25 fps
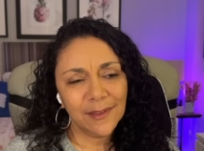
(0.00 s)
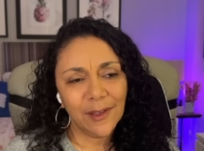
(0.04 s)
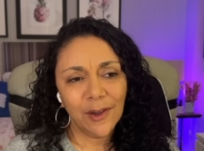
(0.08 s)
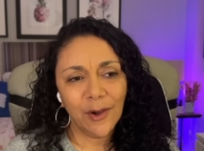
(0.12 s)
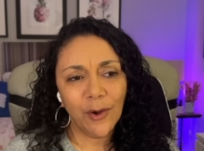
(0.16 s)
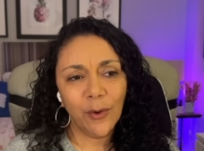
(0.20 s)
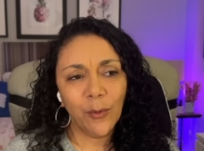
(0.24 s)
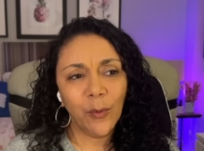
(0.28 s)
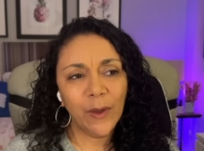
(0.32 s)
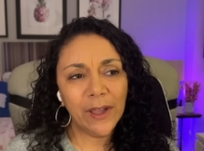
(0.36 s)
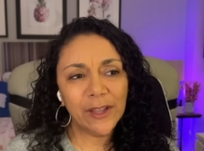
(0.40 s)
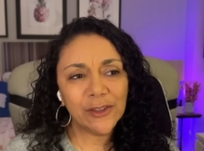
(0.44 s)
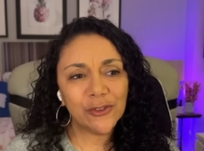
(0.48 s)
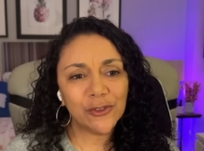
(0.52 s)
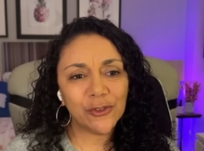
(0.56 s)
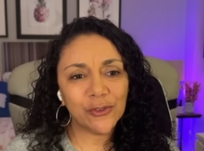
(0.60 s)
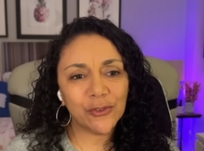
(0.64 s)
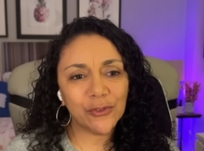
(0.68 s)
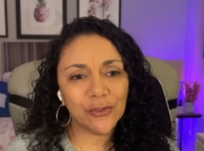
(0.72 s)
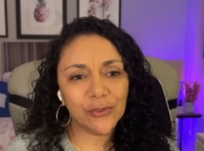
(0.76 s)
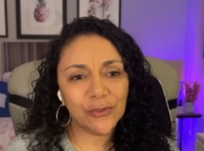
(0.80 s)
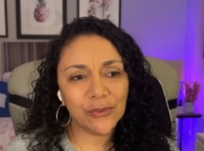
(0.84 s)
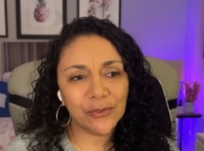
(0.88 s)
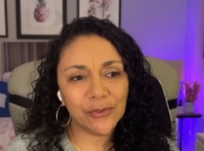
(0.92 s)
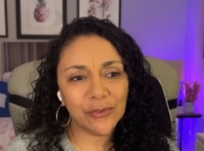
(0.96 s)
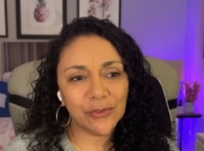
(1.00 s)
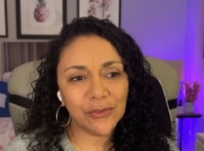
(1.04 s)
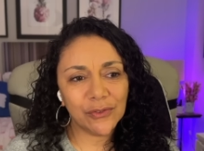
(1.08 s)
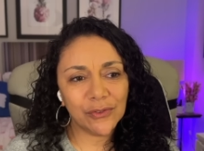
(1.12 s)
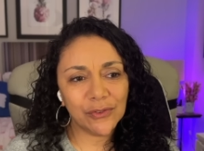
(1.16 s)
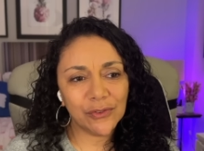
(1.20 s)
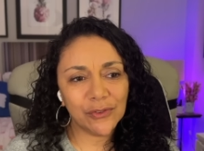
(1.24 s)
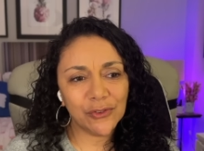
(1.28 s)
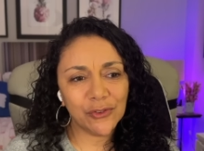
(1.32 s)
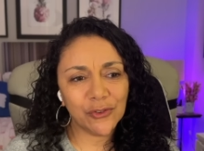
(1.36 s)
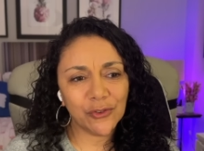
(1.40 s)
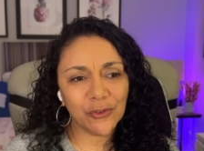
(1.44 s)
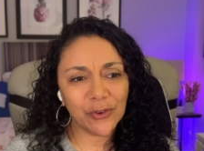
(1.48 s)
A wet
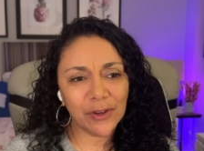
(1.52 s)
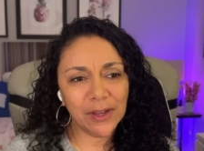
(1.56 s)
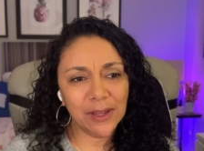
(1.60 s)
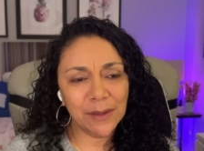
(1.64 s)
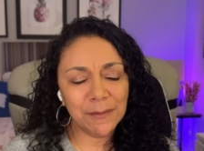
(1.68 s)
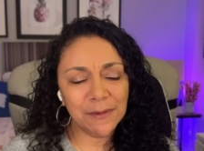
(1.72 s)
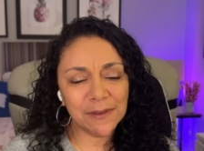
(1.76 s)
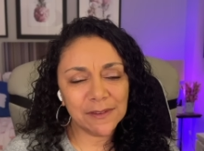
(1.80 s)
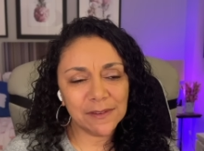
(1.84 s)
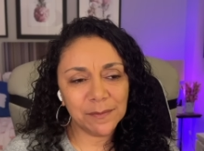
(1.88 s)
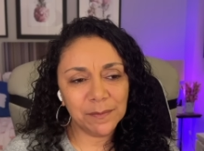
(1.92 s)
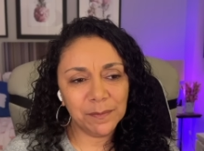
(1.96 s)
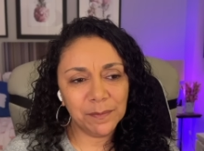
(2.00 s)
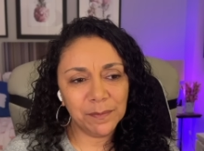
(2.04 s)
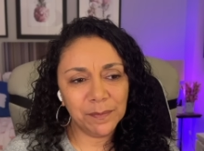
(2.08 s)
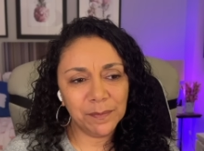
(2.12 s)
dream is...